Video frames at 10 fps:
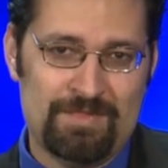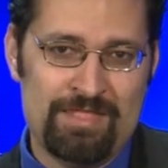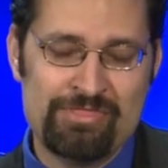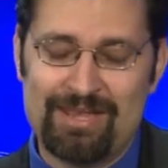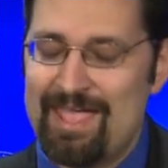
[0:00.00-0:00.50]

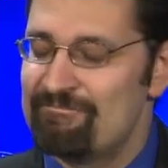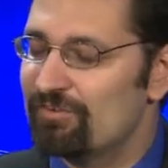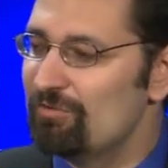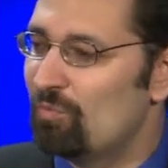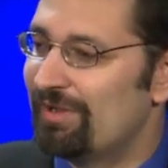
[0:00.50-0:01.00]
that
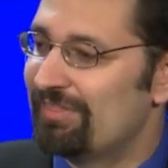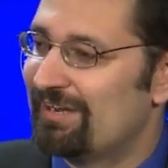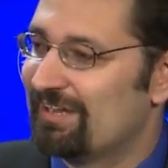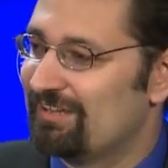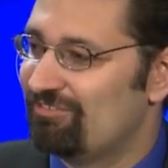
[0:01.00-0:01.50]
everyone that
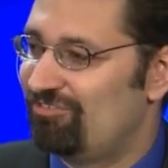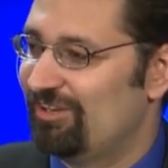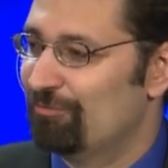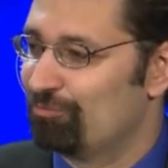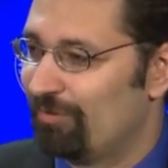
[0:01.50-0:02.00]
I can
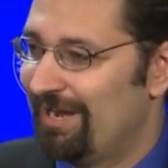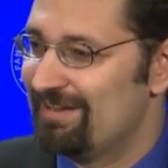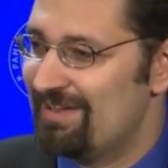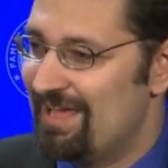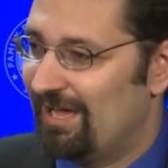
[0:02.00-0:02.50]
see right
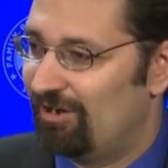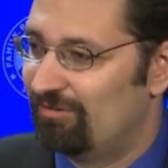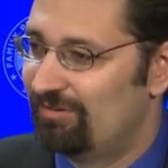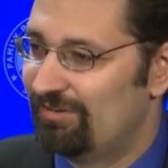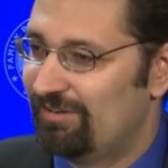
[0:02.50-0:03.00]
now
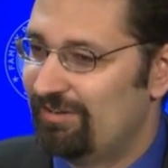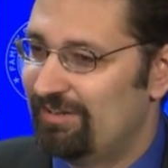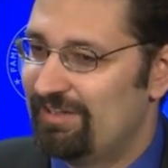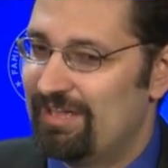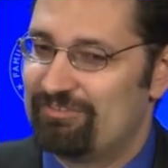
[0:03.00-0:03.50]

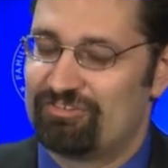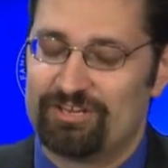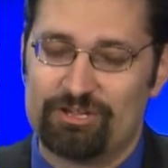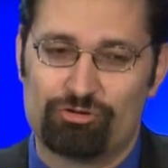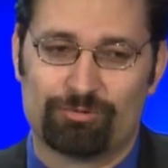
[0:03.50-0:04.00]
has an
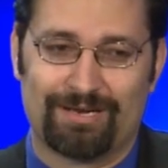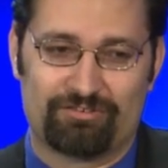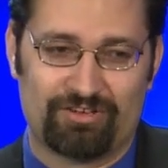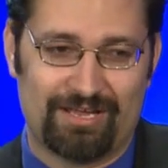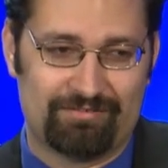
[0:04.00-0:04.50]
equal right
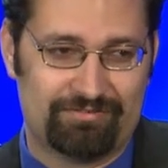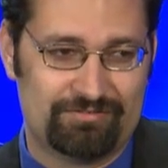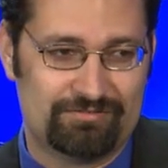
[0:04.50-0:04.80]
to life.